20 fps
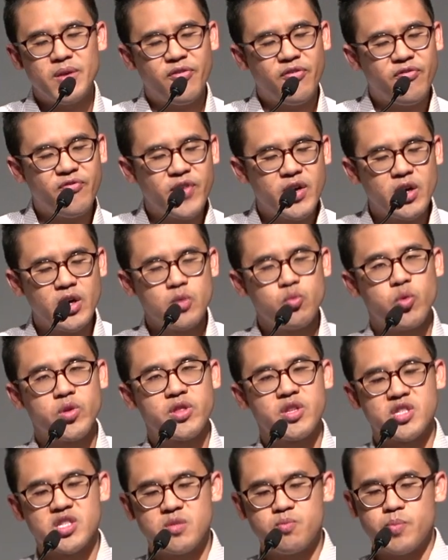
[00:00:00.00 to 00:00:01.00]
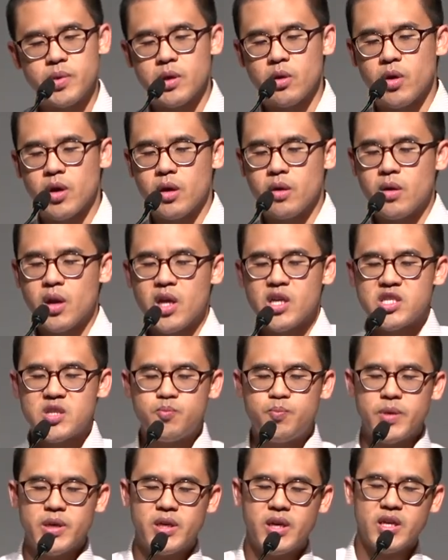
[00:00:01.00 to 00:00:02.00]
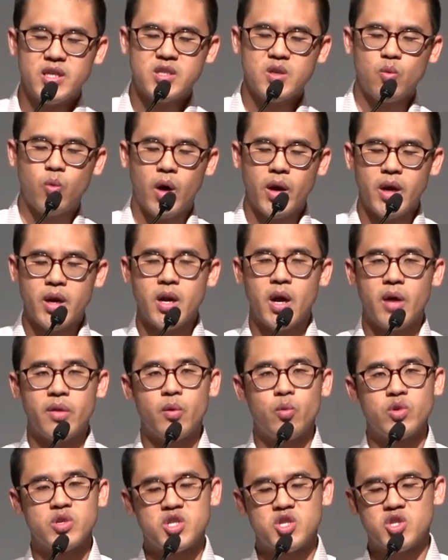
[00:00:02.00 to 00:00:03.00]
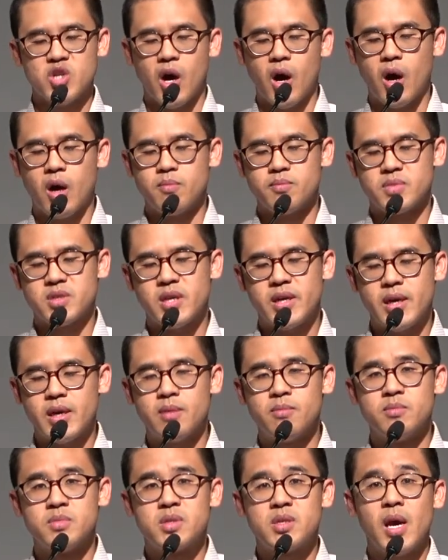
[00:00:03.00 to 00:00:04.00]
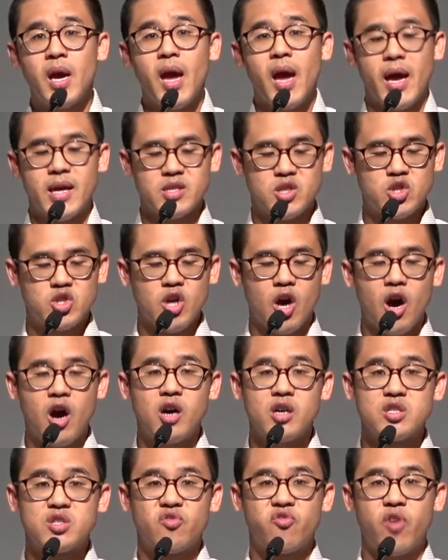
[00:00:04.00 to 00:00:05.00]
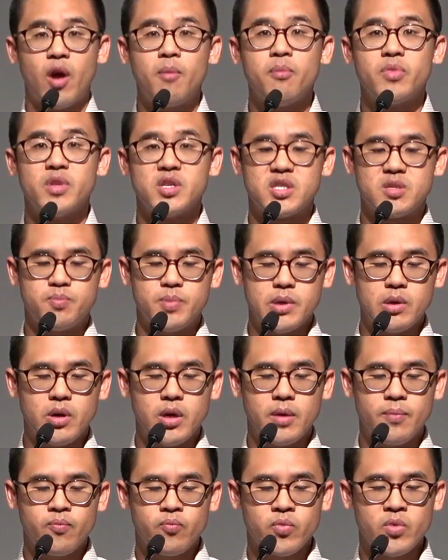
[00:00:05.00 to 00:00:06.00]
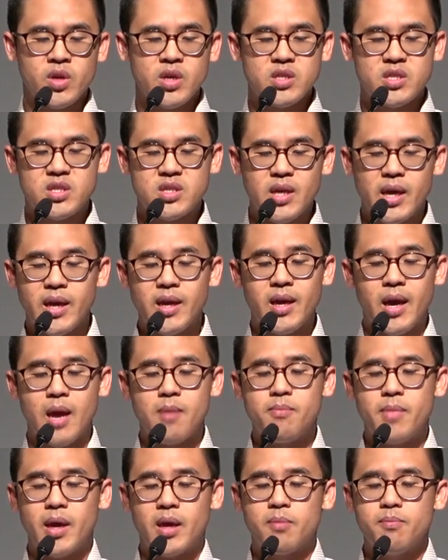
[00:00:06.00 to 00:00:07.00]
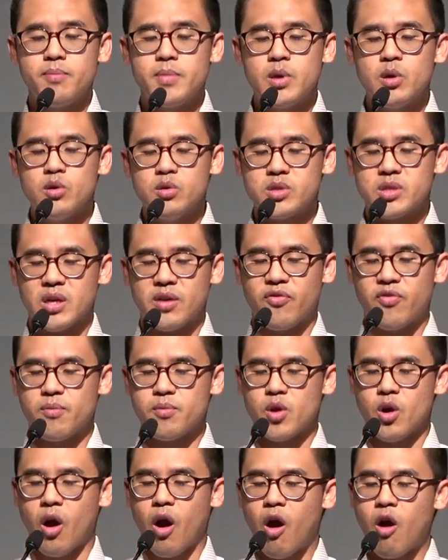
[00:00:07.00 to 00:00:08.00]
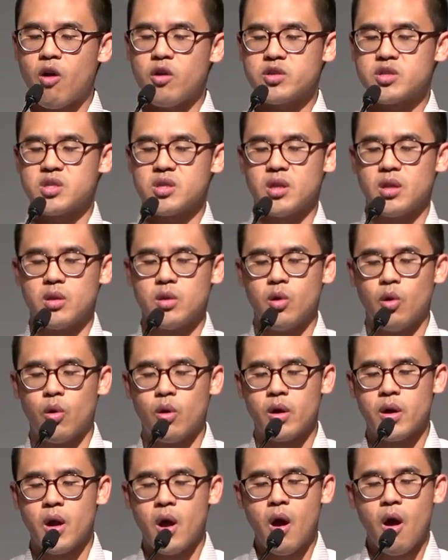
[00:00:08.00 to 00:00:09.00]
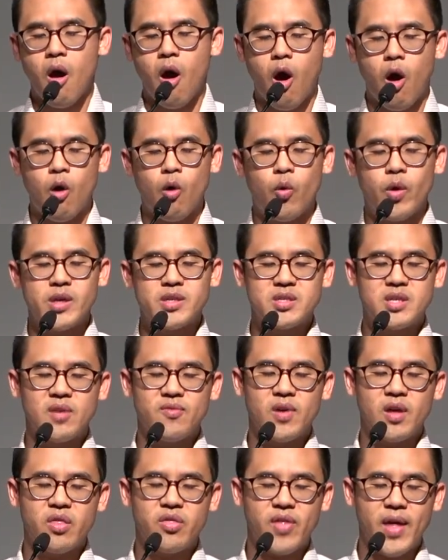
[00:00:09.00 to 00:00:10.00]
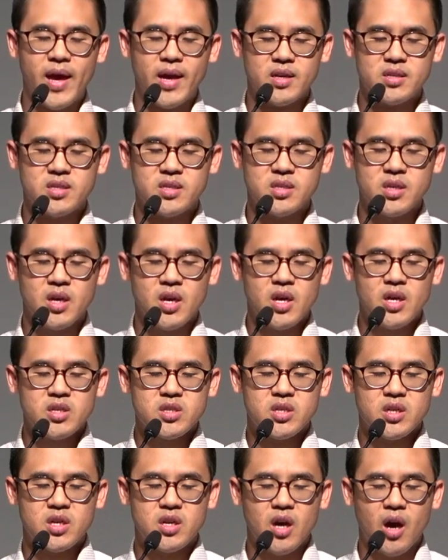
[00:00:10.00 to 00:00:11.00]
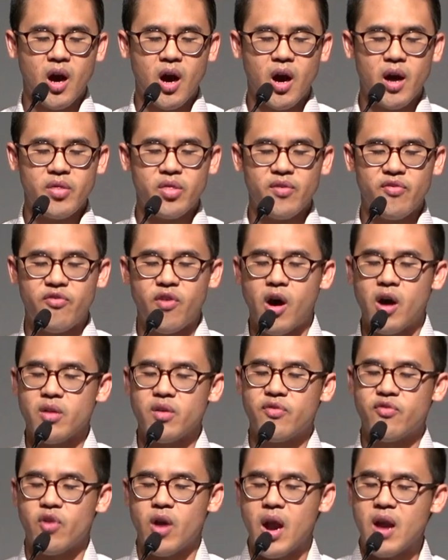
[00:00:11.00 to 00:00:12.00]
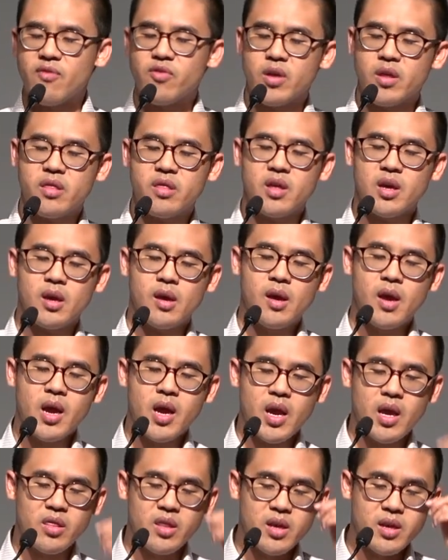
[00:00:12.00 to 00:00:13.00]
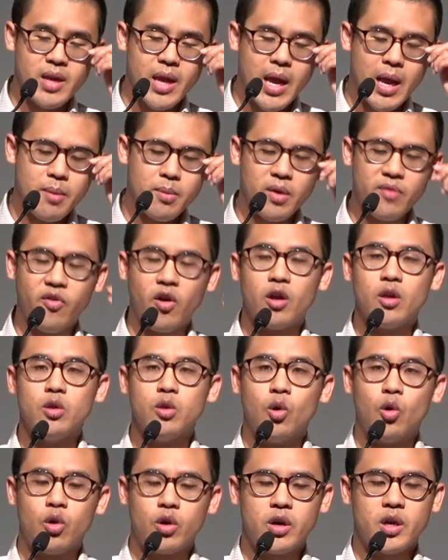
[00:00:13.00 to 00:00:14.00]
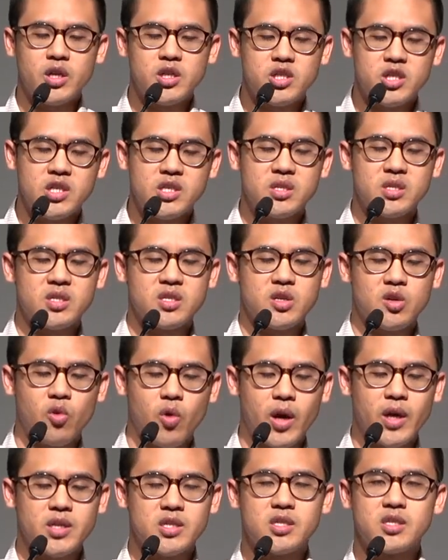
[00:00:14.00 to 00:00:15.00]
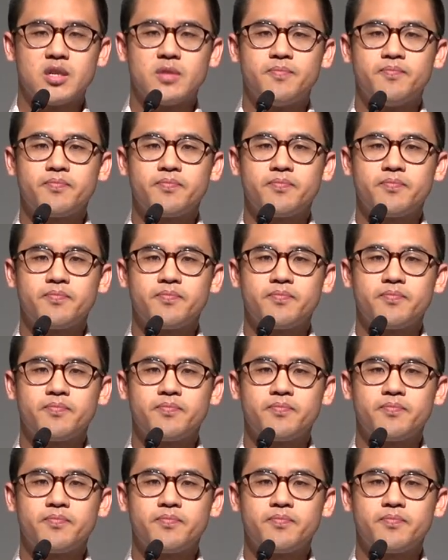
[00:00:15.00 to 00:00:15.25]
filled with the Spirit, speaking to one another with psalms, hymns, and songs from the Spirit. Sing and make music from your heart to the Lord, always giving thanks to God the Father for everything, in the name of our Lord Jesus Christ.